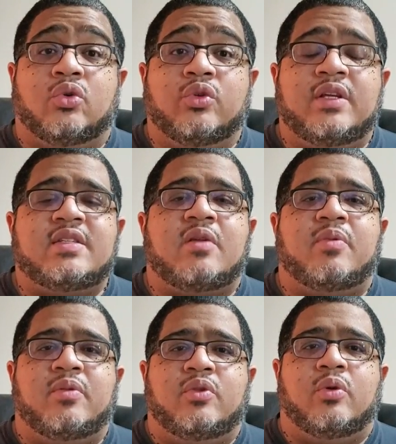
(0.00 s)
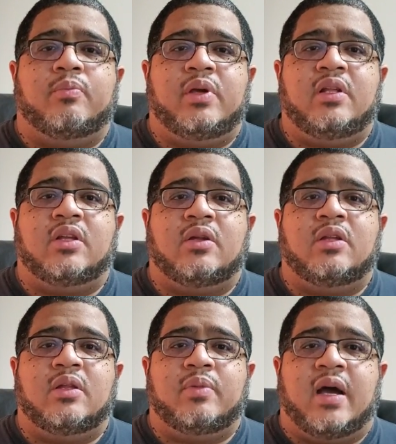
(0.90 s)
Cool things that have been being done
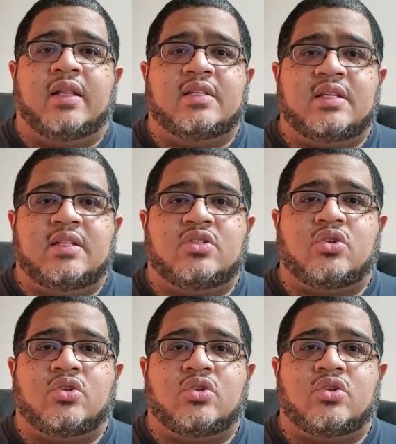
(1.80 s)
eh, behind the scenes.